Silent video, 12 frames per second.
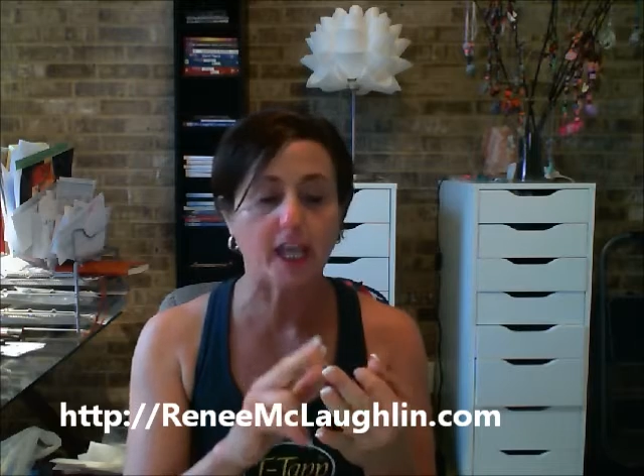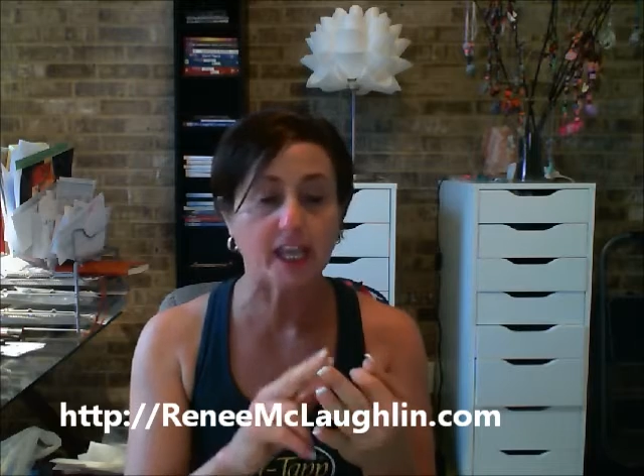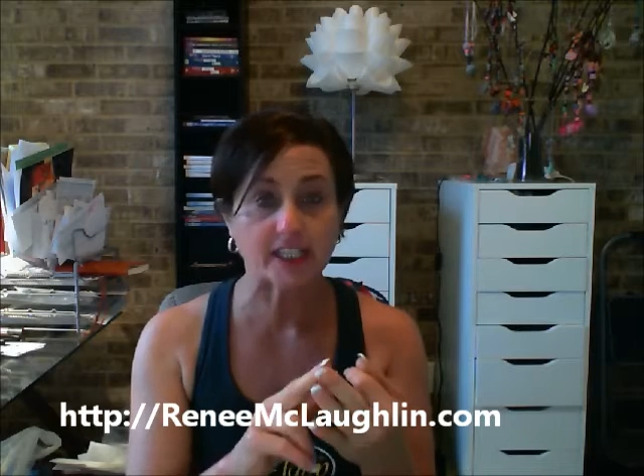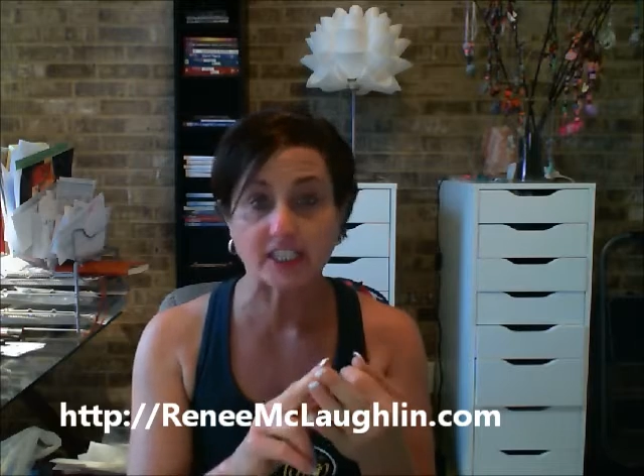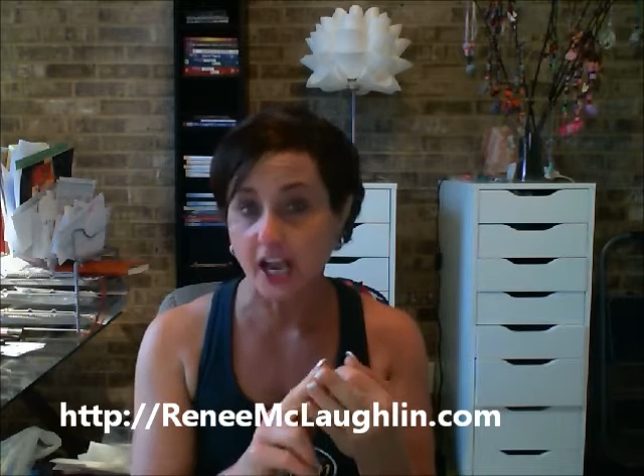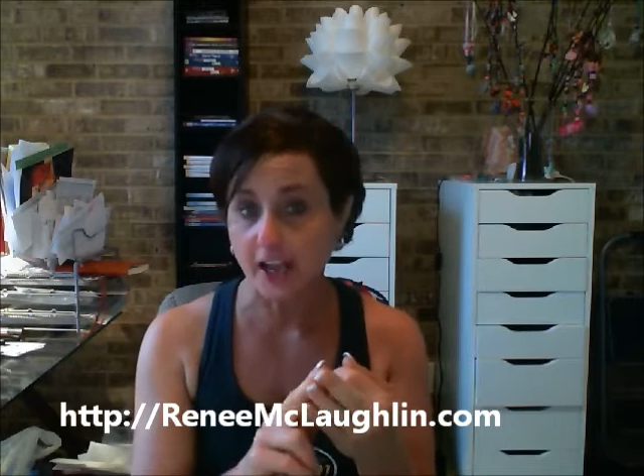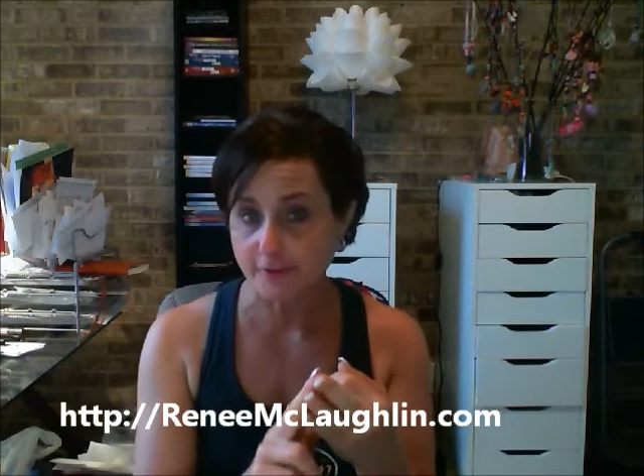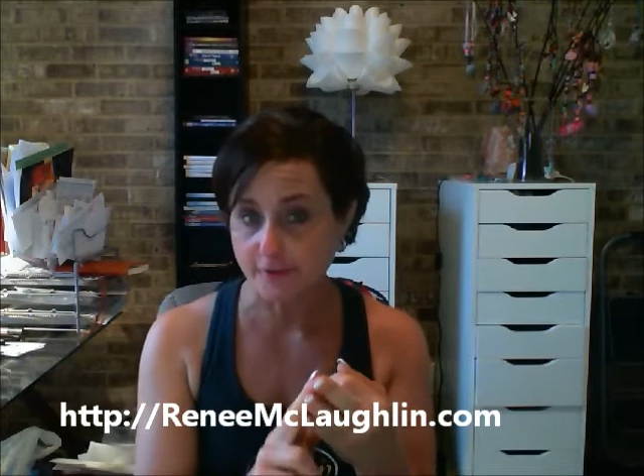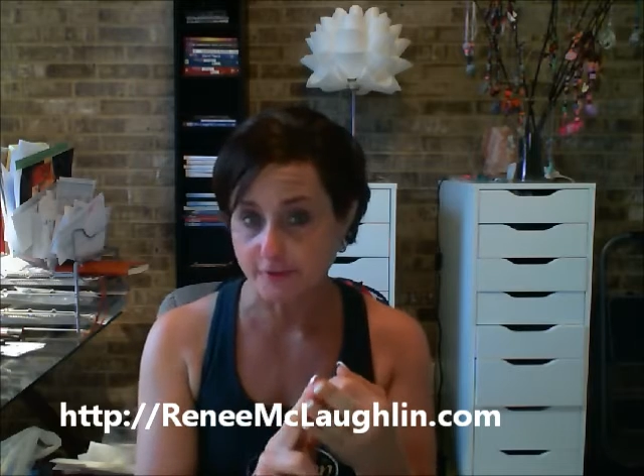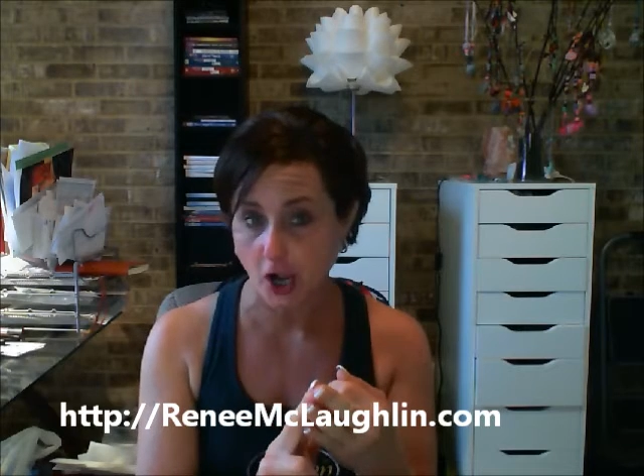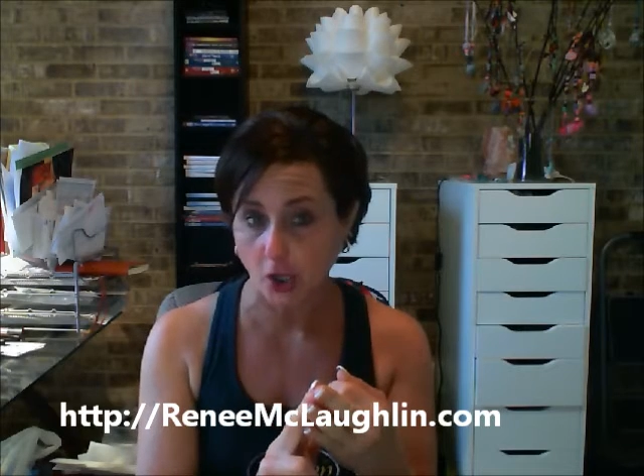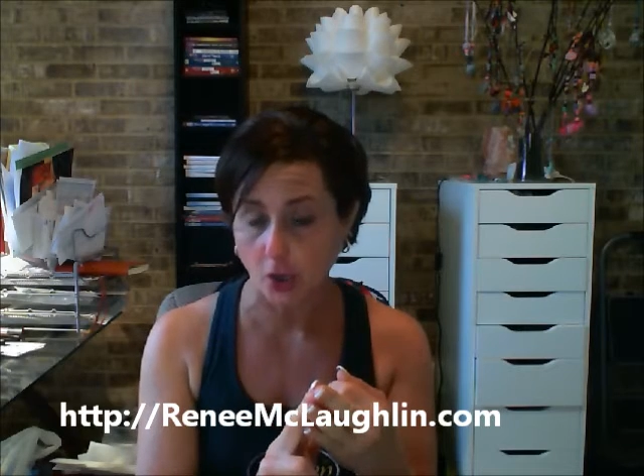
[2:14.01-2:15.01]

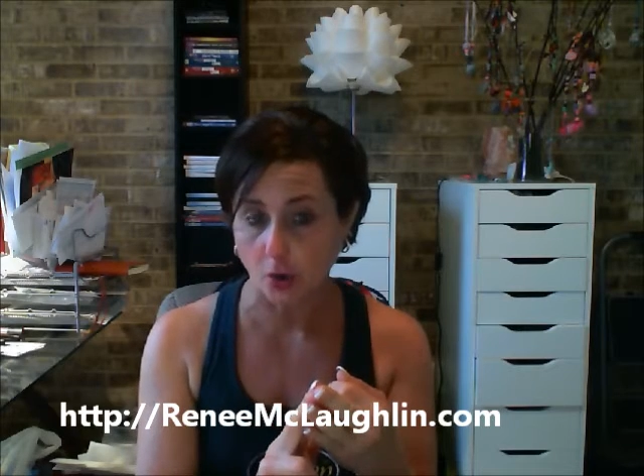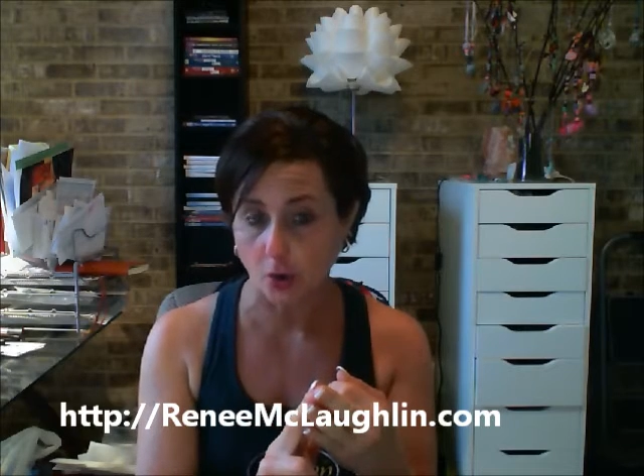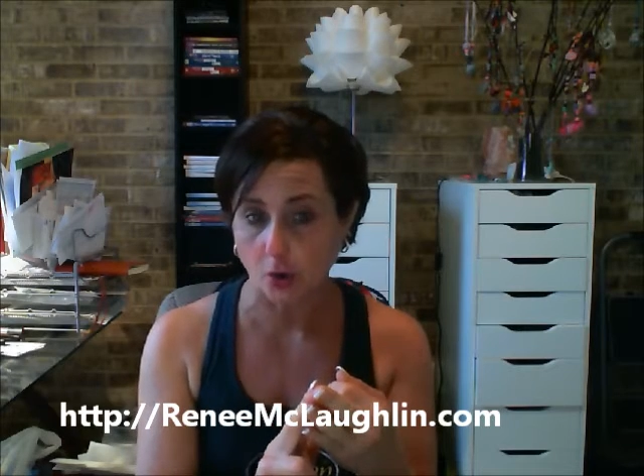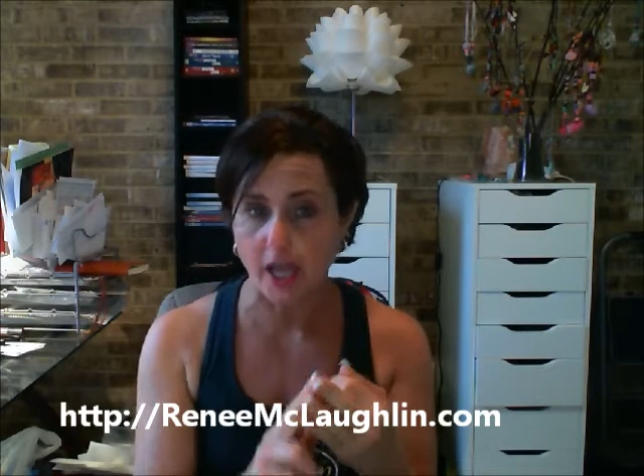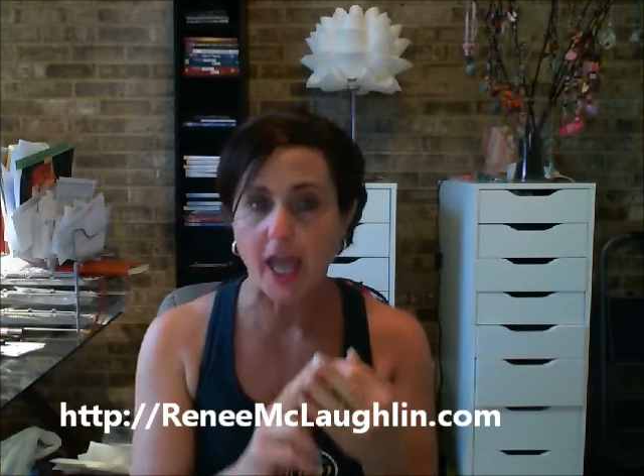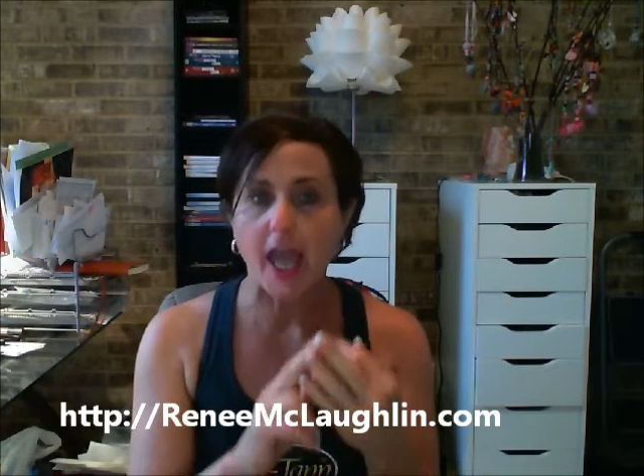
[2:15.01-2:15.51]
antifungal,